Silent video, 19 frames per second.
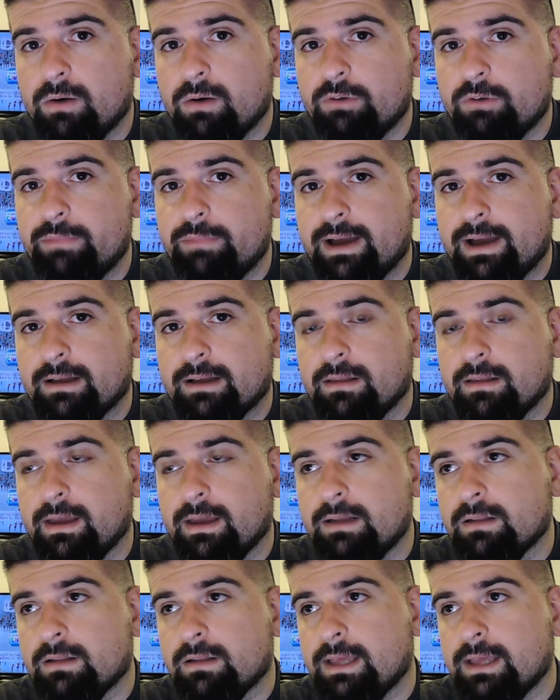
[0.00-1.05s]
with backlight,
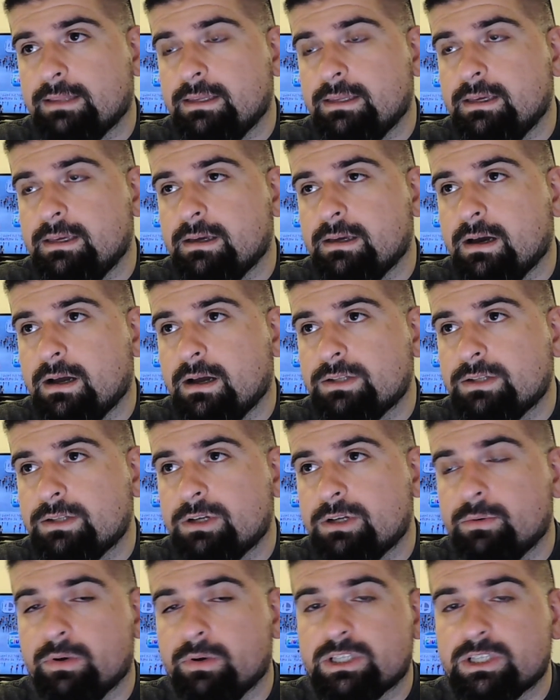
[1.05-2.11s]
like the
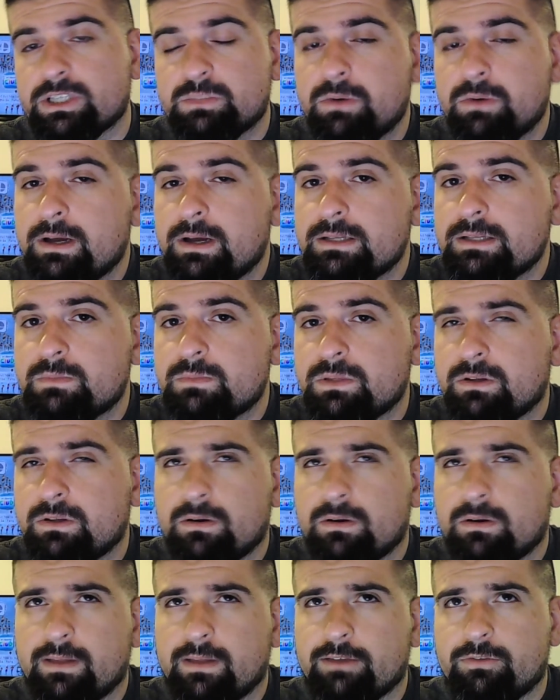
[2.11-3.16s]
Turbo Express, but they're
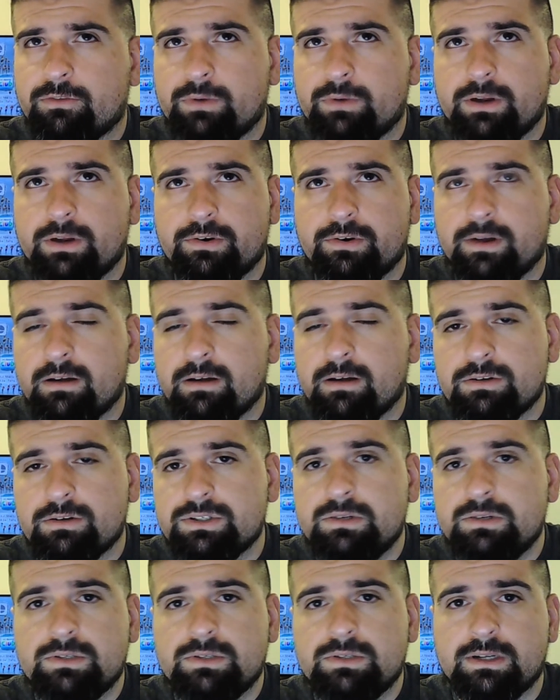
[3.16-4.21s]
like $300
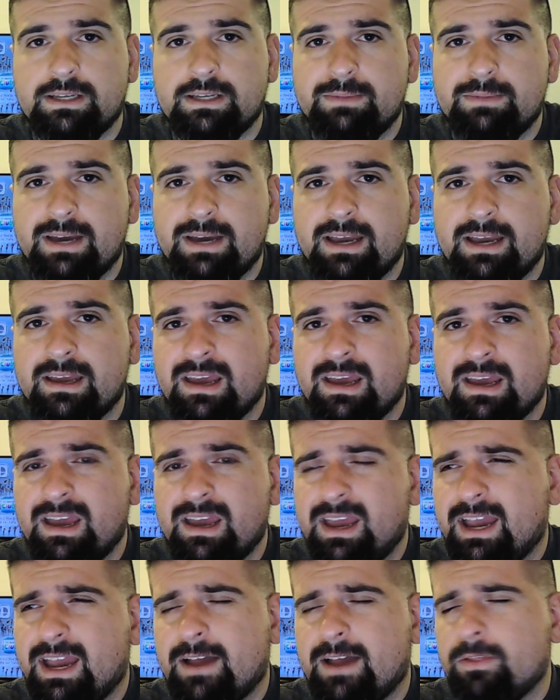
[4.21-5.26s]
used on eBay,
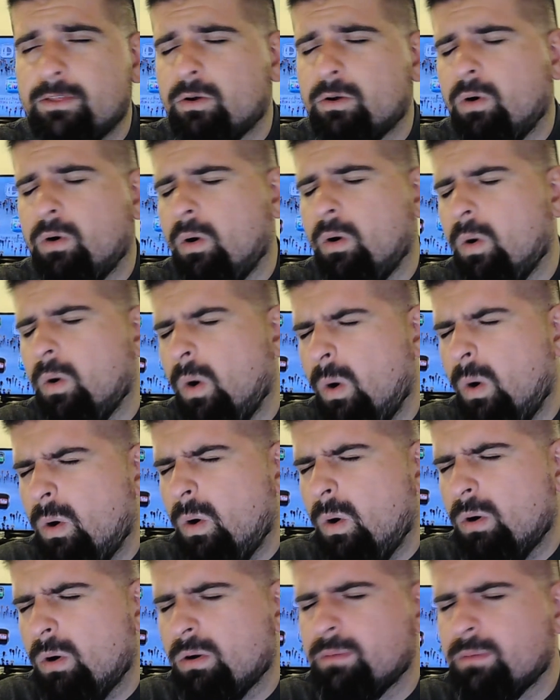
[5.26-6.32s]
and they're
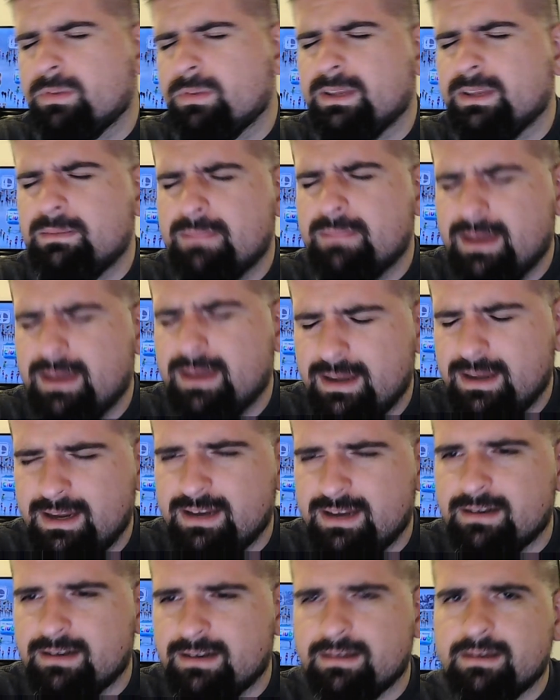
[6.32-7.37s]
horribly
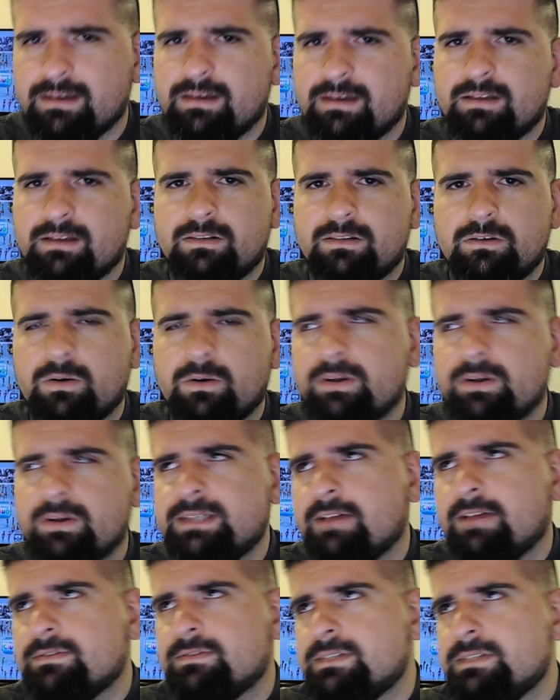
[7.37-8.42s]
made. You always
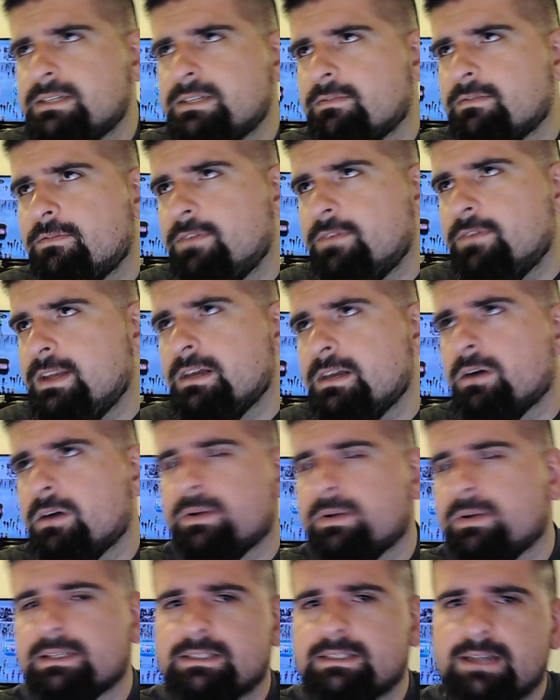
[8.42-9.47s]
have video
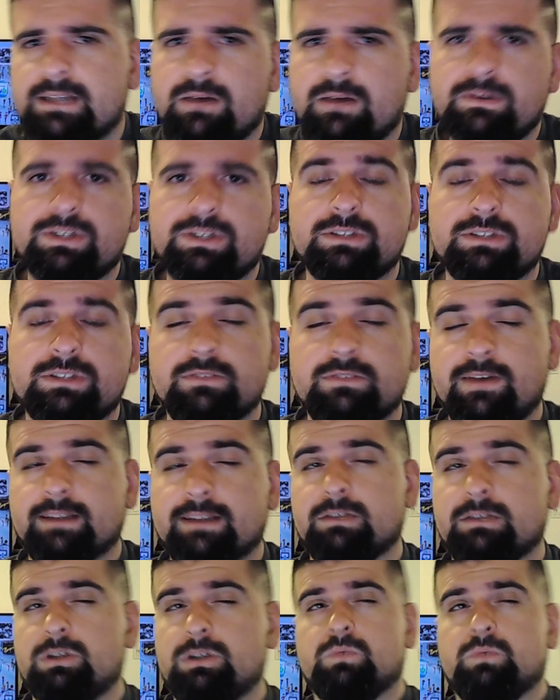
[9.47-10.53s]
and sound issues. In fact,
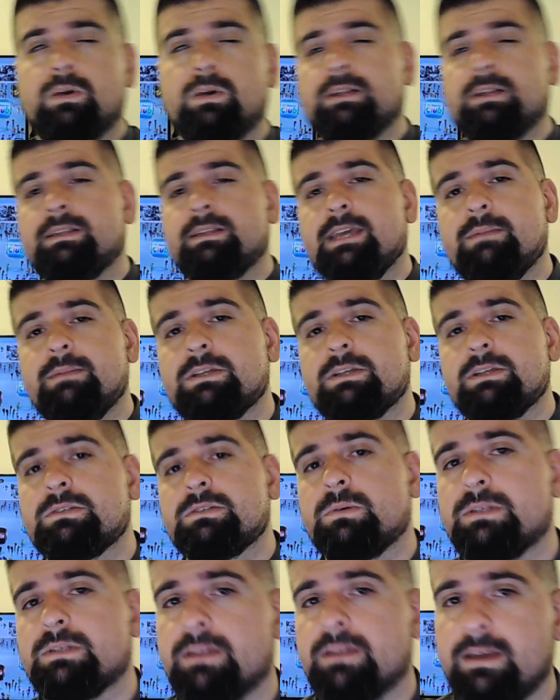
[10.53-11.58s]
there was one at the gaming store
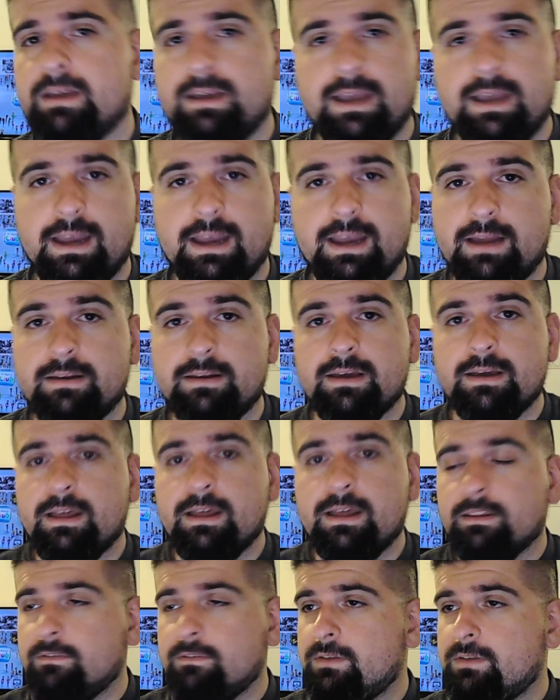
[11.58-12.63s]
today, and
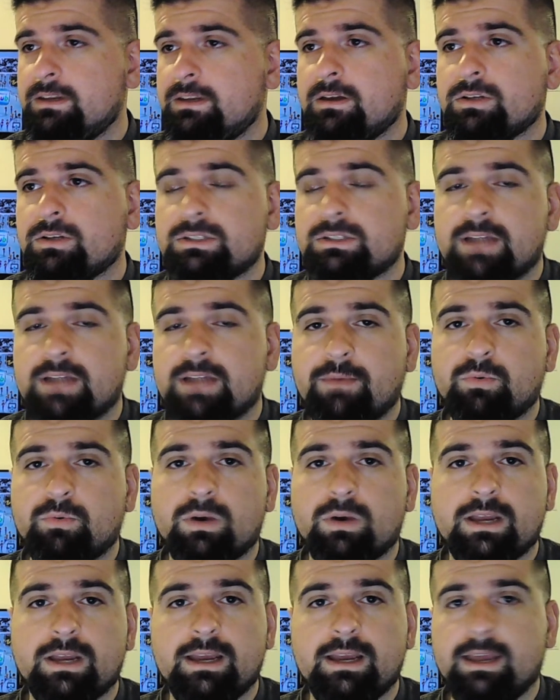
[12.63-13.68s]
the video stopped
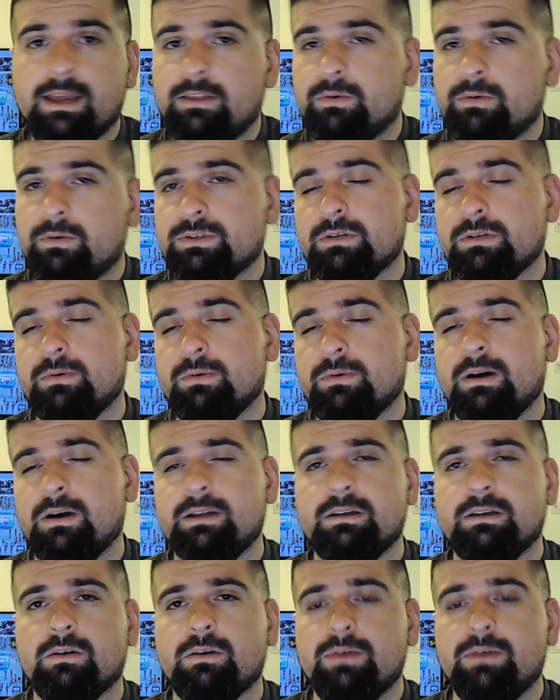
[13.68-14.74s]
working, and there was no
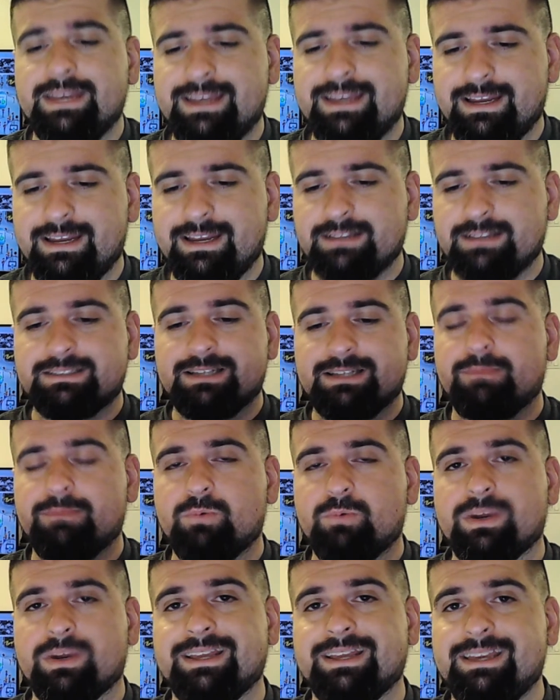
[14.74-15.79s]
audio, and it stopped
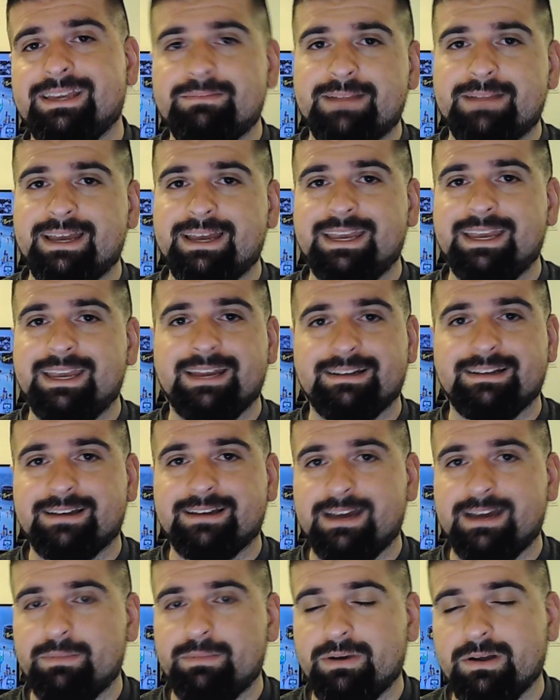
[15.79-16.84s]
working in my hand. The guy
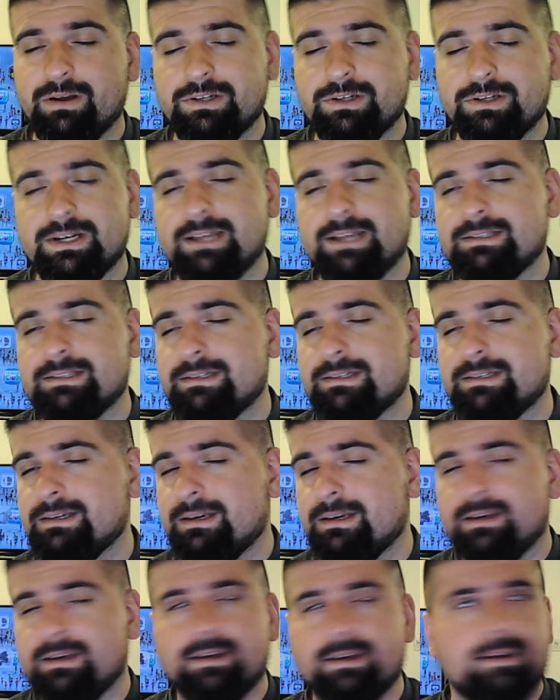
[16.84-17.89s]
apologized.
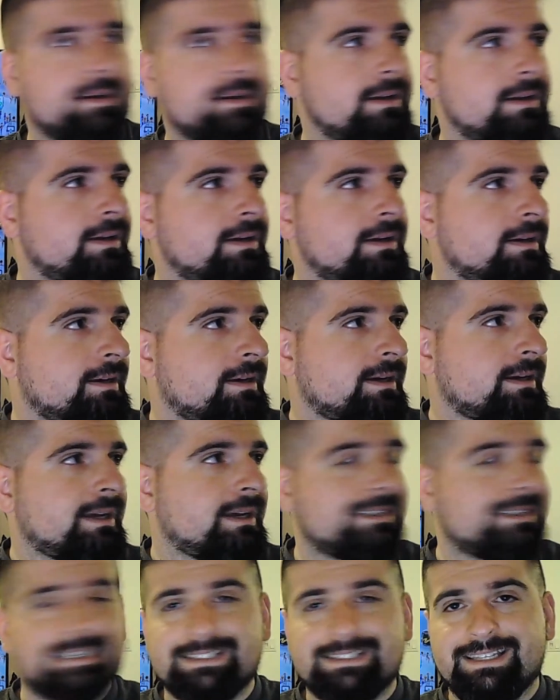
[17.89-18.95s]
It's
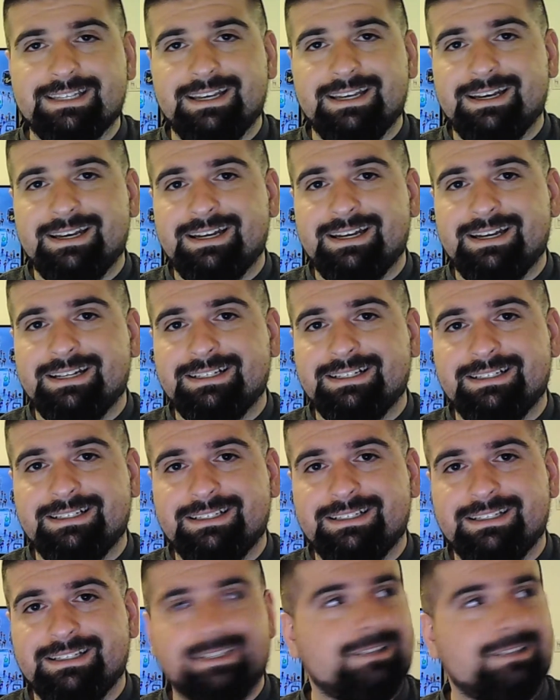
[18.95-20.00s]
just,
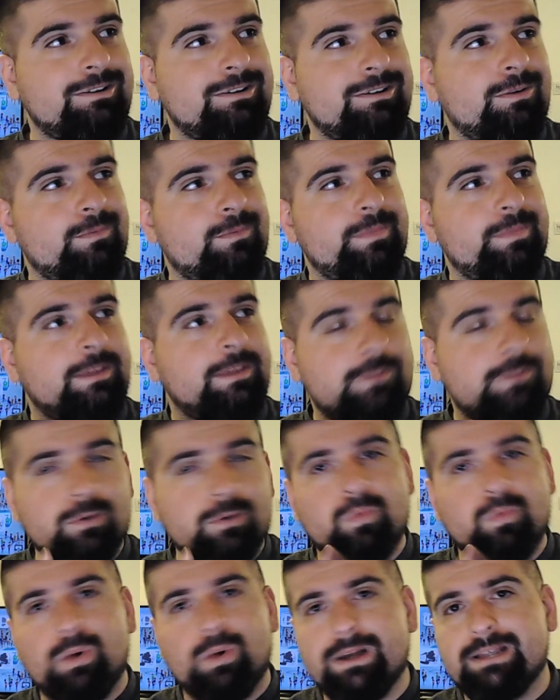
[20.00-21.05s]
if you
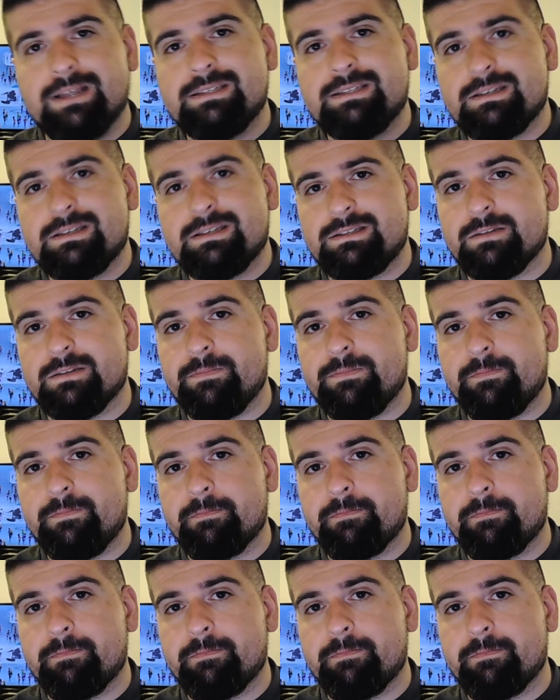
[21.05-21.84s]
want a system